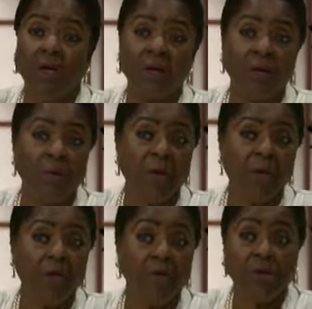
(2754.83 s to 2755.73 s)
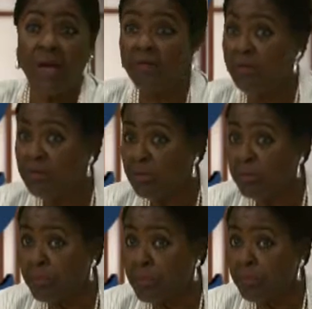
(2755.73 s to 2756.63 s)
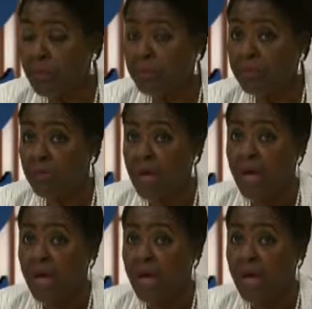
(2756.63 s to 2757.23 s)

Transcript: got to pay your life insurance premiums.